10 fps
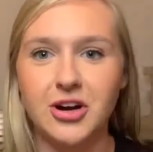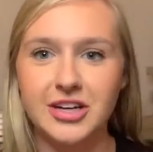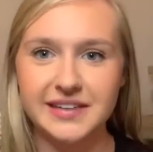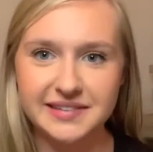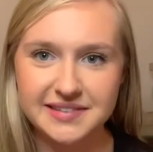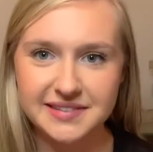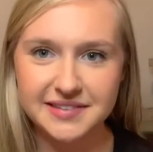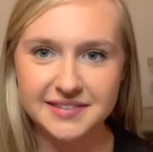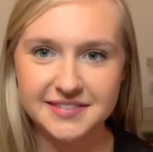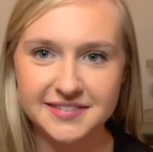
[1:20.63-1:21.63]
Artist
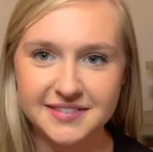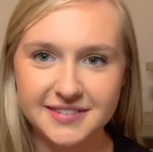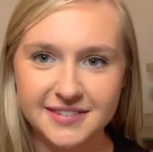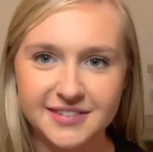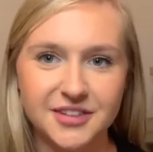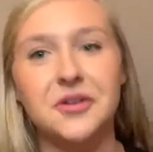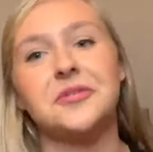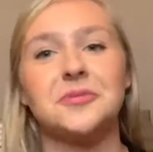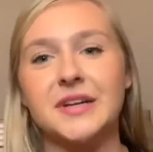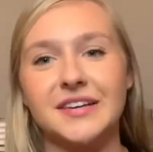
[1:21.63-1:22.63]

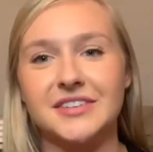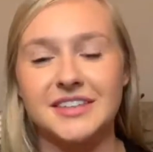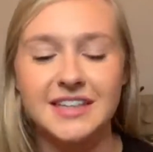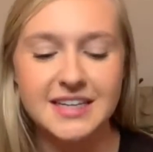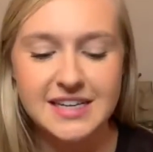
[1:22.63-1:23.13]
or whatever.